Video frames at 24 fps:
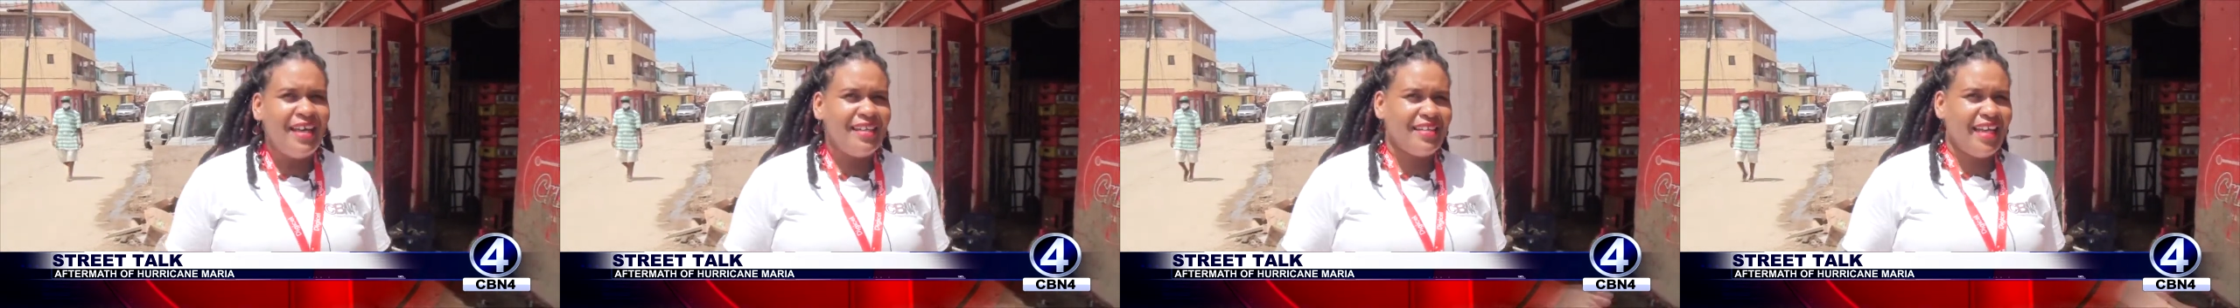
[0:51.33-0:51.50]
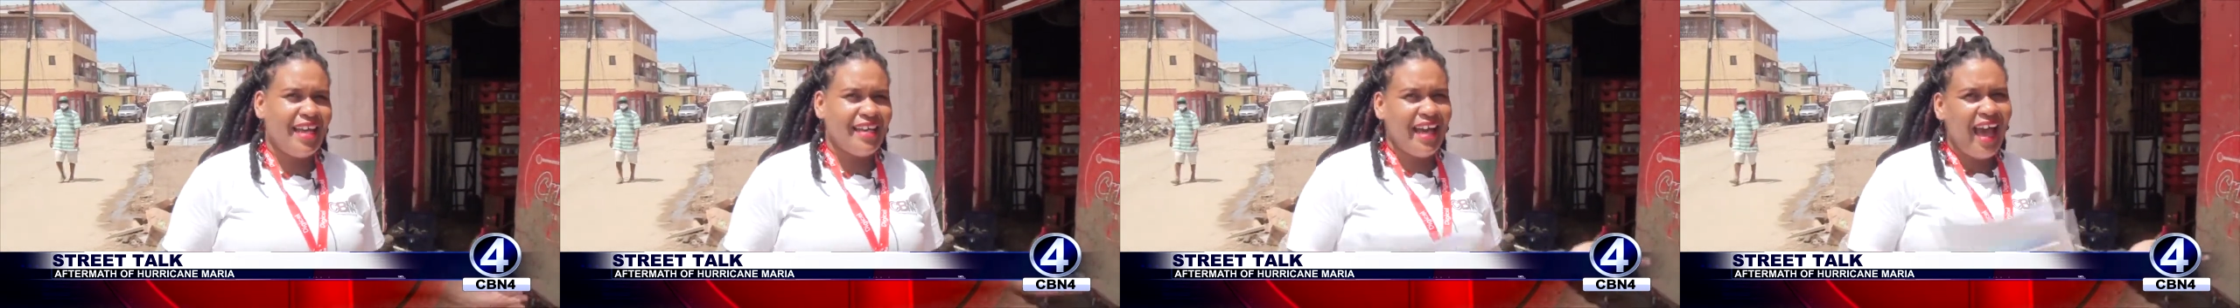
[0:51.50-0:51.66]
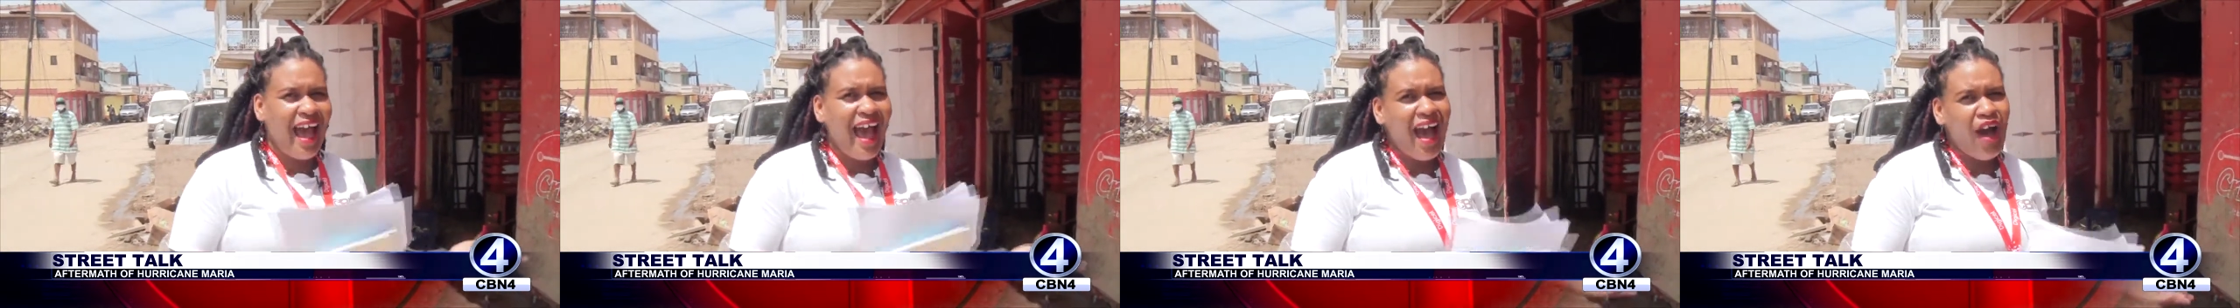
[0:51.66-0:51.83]

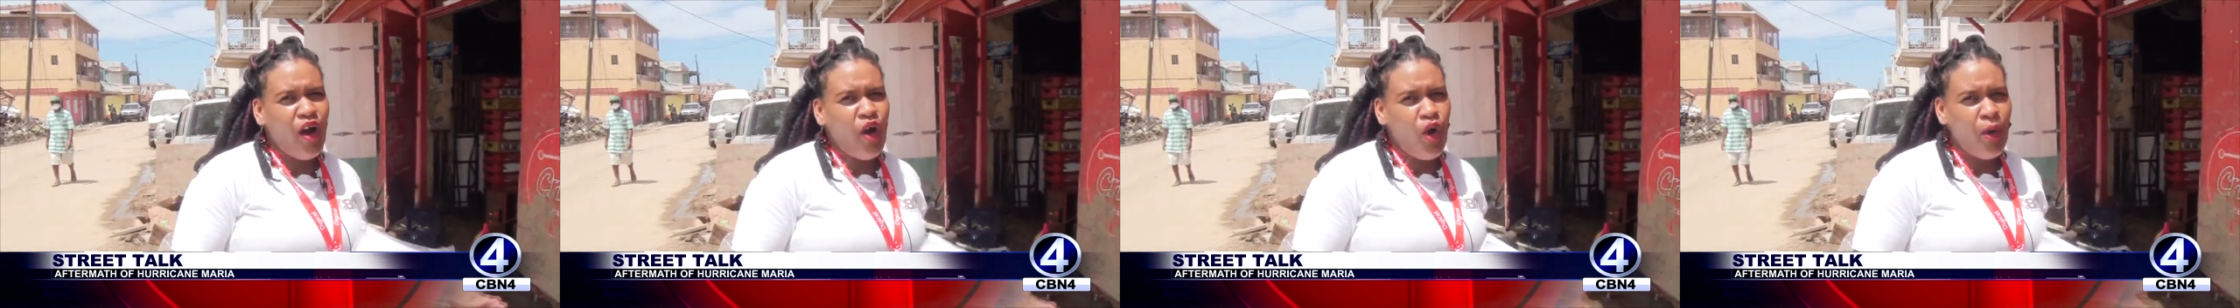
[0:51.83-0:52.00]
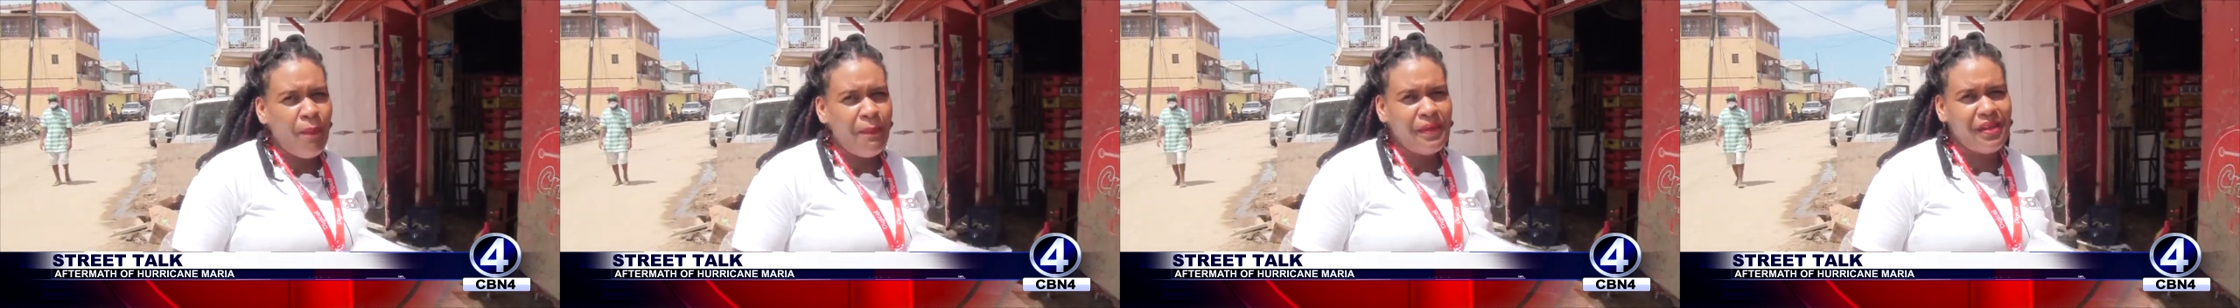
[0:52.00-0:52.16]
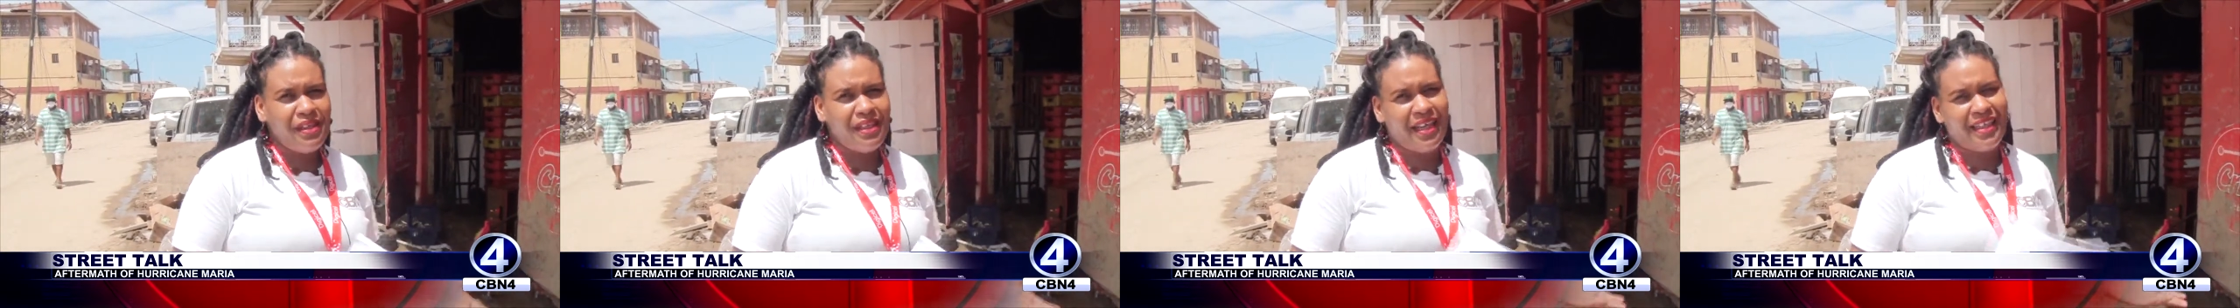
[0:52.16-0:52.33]
that are
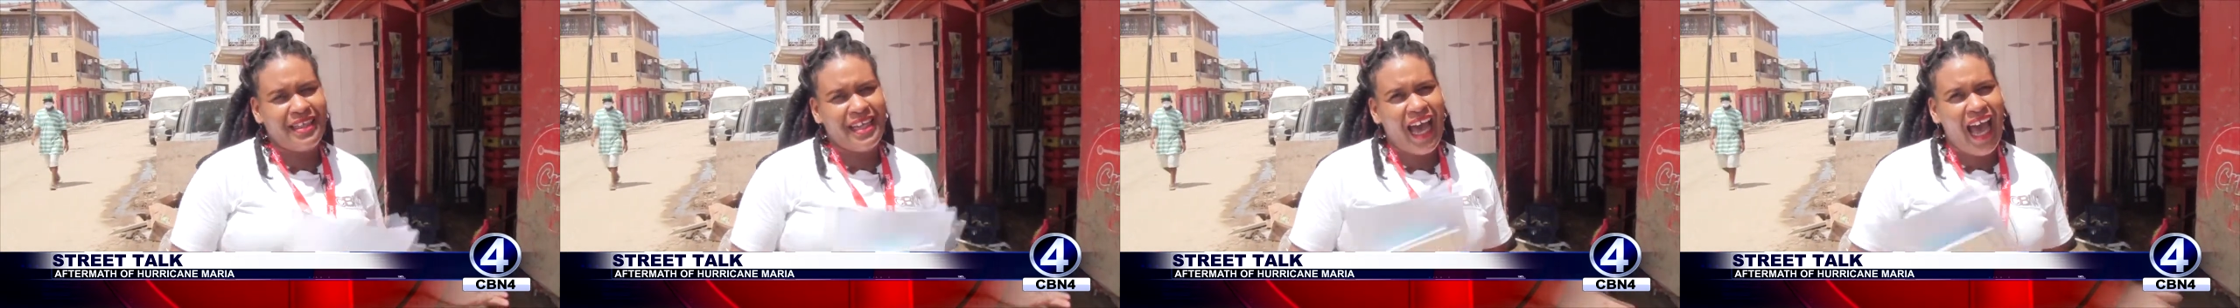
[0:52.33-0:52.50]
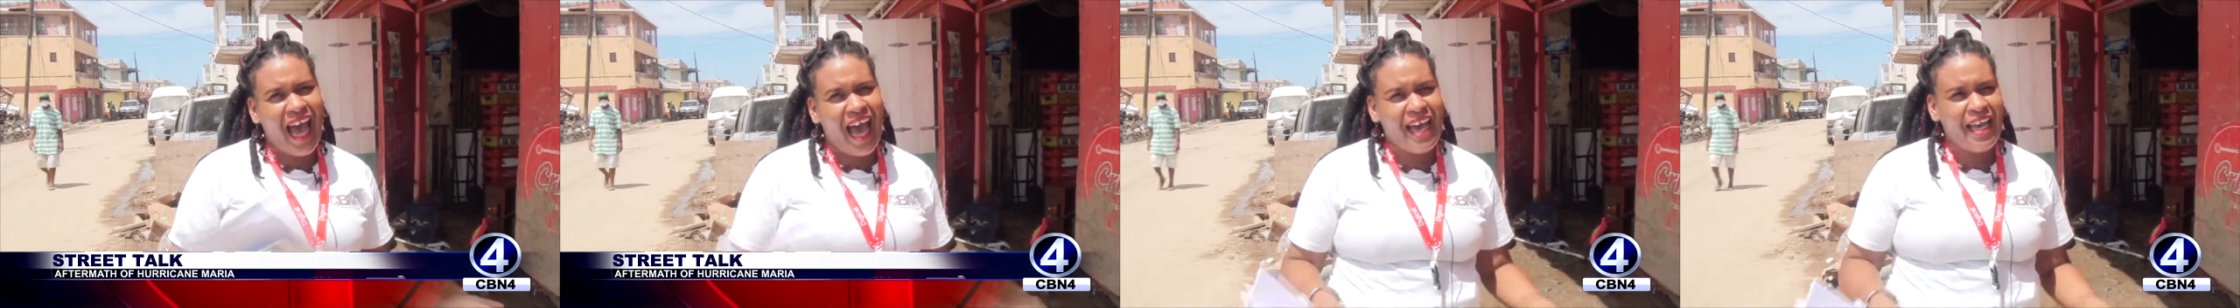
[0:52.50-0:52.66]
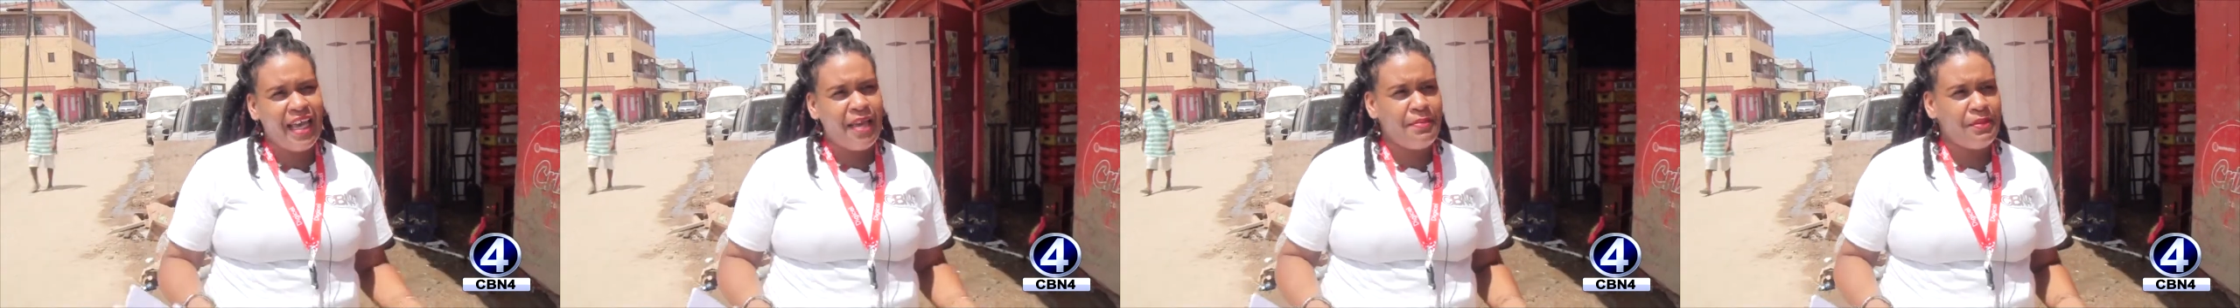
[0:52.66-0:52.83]
open and
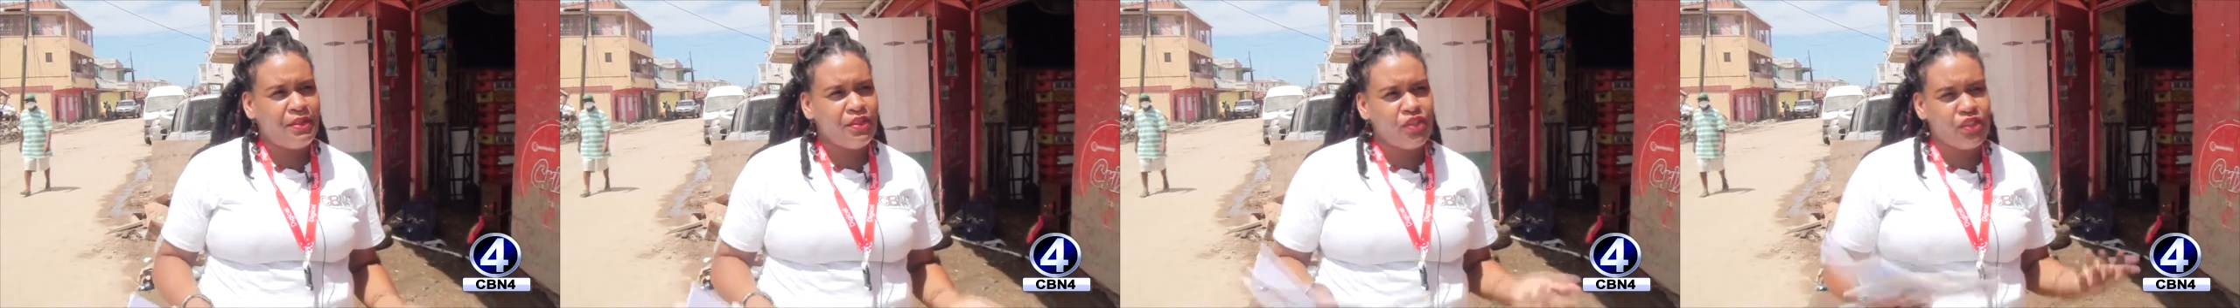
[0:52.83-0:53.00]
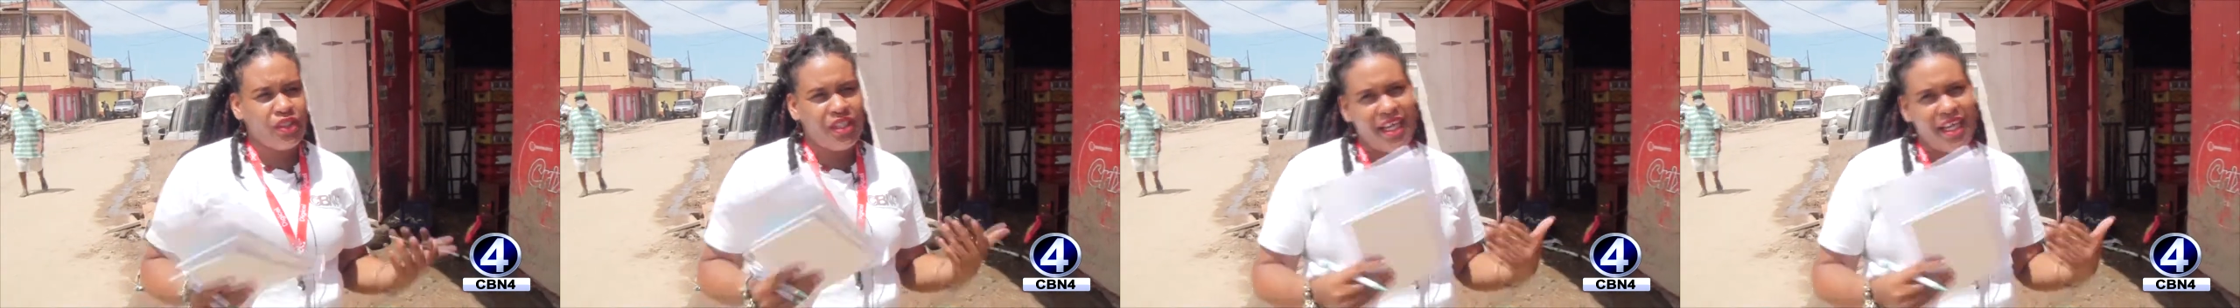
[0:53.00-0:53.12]
are able to